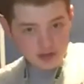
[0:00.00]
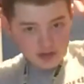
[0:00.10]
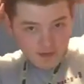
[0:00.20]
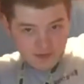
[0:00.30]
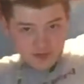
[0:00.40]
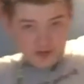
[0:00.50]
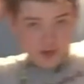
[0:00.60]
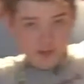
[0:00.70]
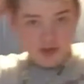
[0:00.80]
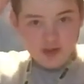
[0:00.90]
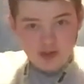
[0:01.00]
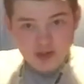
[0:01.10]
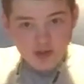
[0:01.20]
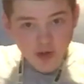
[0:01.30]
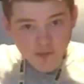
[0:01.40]
So if you see me in these
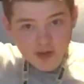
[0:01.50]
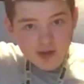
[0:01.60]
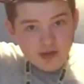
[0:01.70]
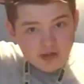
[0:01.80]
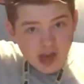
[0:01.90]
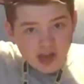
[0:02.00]
Goofy, Jack